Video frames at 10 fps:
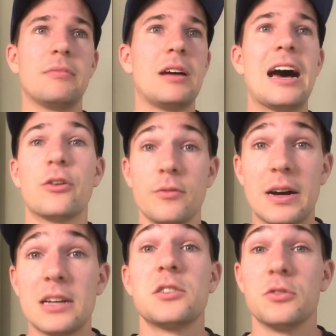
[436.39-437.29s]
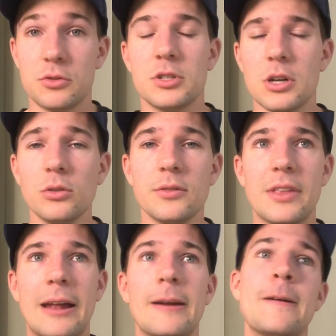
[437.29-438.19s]
harder and faster as a result of
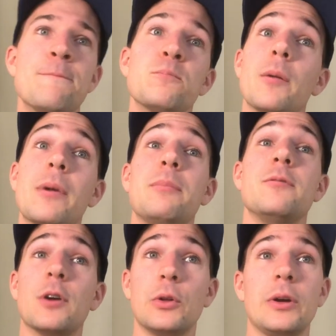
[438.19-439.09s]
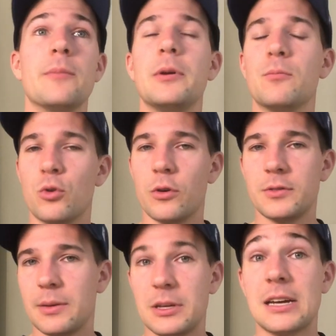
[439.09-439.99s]
that by maybe following a bit more of
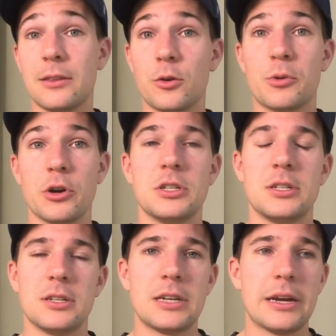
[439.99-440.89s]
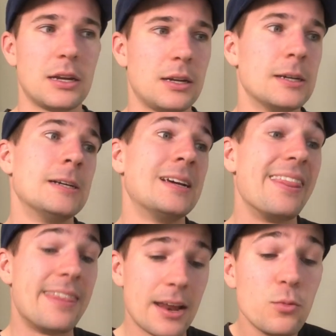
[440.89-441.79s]
some of these other approaches in a second.
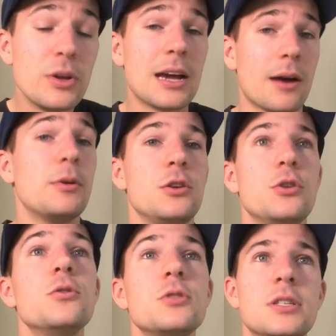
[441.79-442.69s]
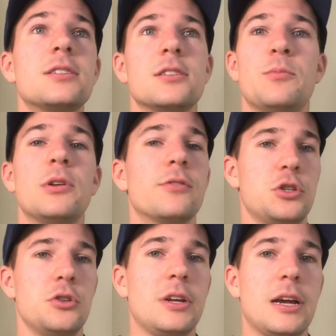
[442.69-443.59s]
Then we come and use this as a bit of a
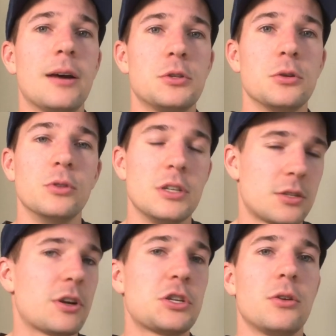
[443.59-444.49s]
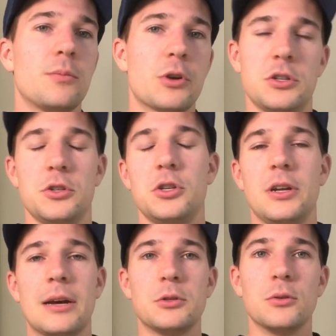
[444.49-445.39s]
tuning up tool, this threshold approach to
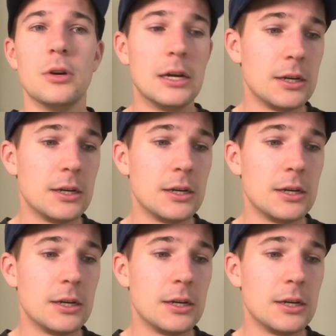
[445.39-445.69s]
tuning up tool.